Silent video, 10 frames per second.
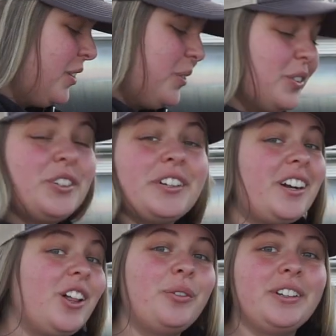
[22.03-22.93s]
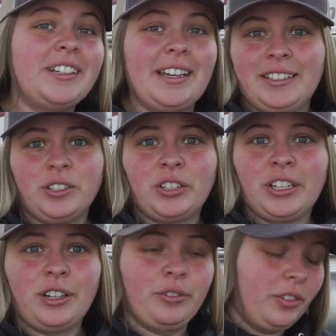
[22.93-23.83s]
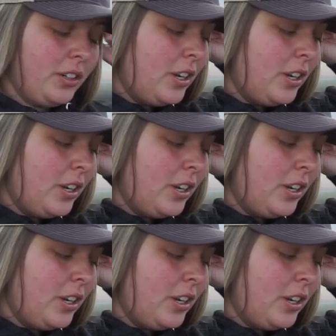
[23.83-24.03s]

we're doing it all in one day, so get over it.